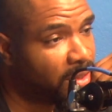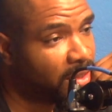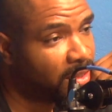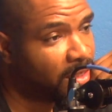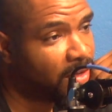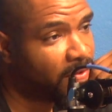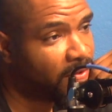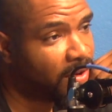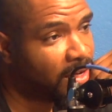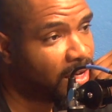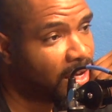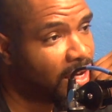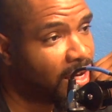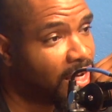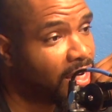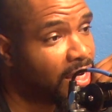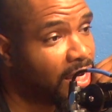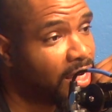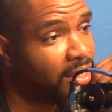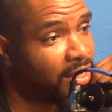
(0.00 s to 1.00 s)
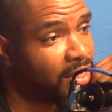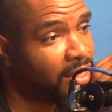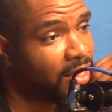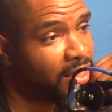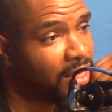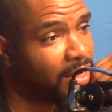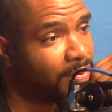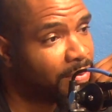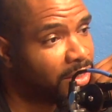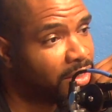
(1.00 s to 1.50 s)
and stuff like that. They need to
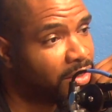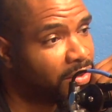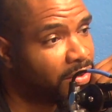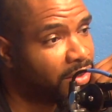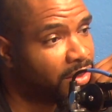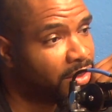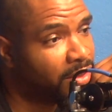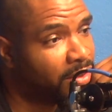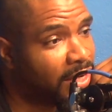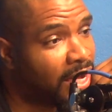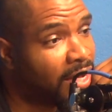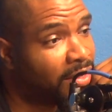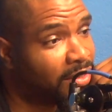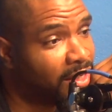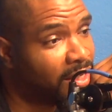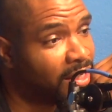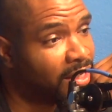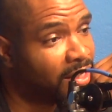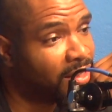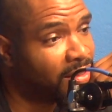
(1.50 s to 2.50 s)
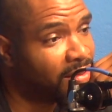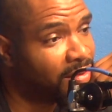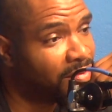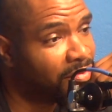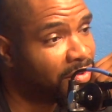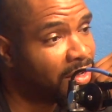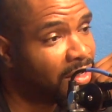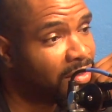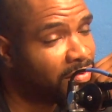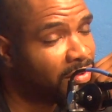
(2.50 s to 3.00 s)
get their material out there
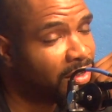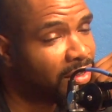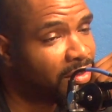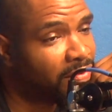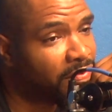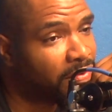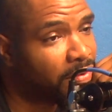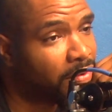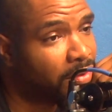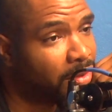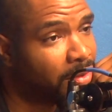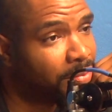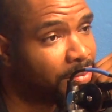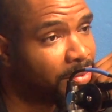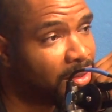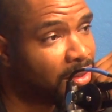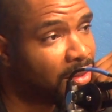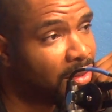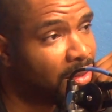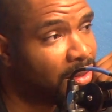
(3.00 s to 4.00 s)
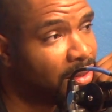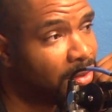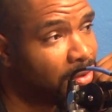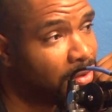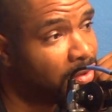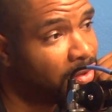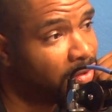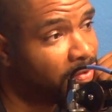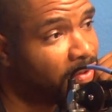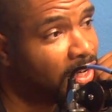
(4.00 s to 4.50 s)
in written form
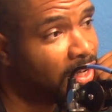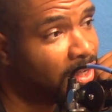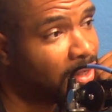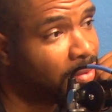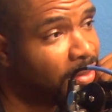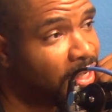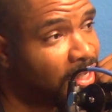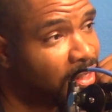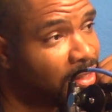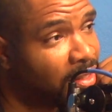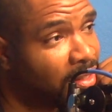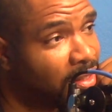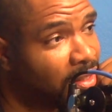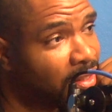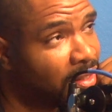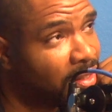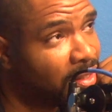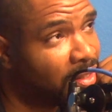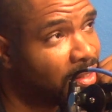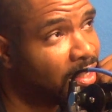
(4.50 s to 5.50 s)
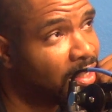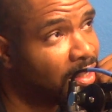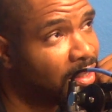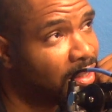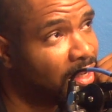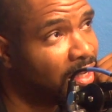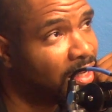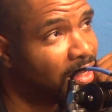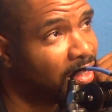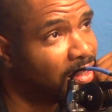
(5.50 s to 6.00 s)
on a regular basis because
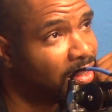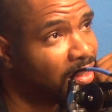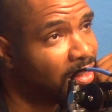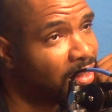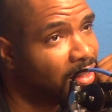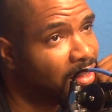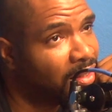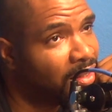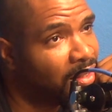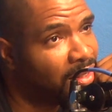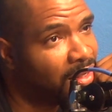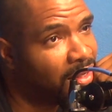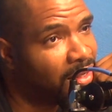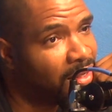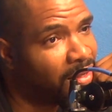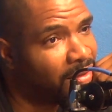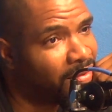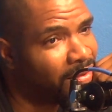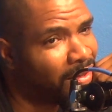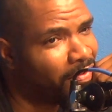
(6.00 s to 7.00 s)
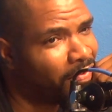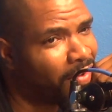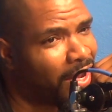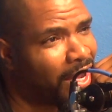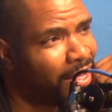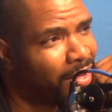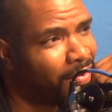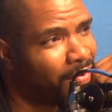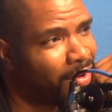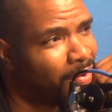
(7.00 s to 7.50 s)
they
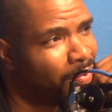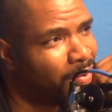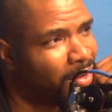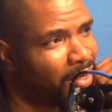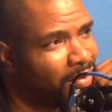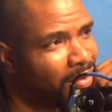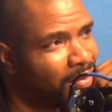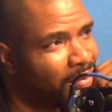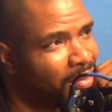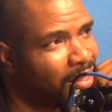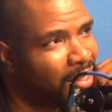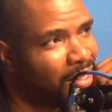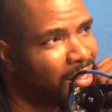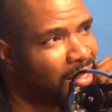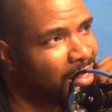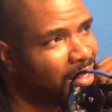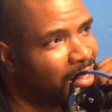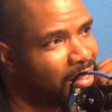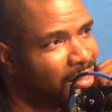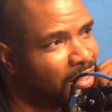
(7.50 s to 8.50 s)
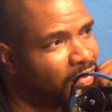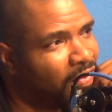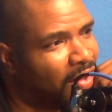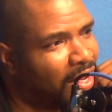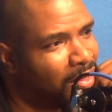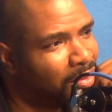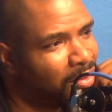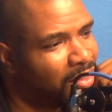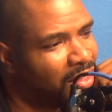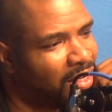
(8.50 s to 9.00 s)
value it. You want to just find
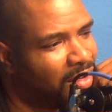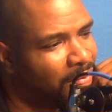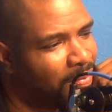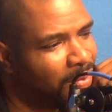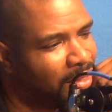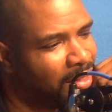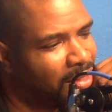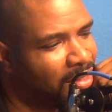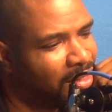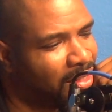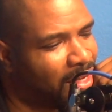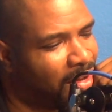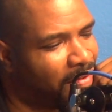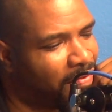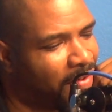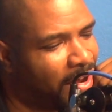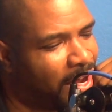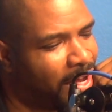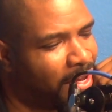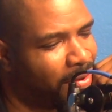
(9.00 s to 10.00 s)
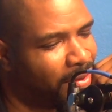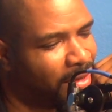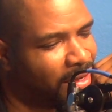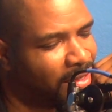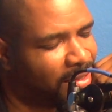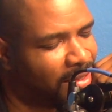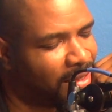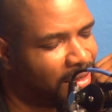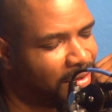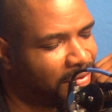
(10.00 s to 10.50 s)
those companies that value that
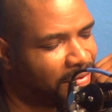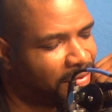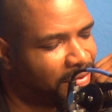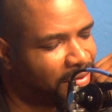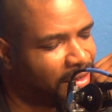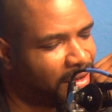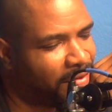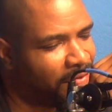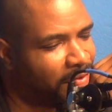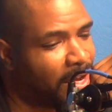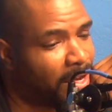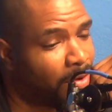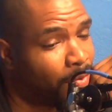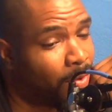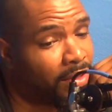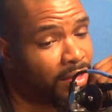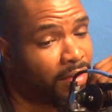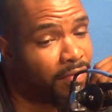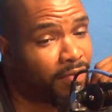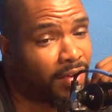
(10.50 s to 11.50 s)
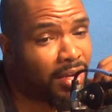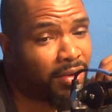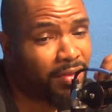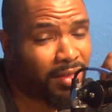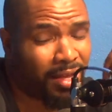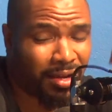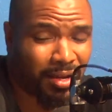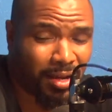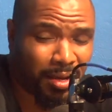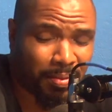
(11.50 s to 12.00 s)
stuff. They value
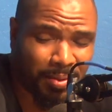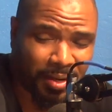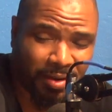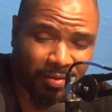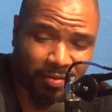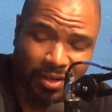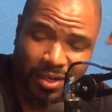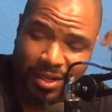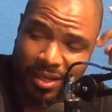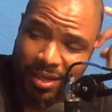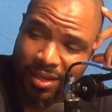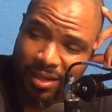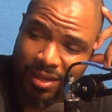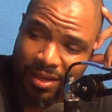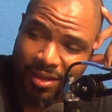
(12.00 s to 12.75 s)
their company really.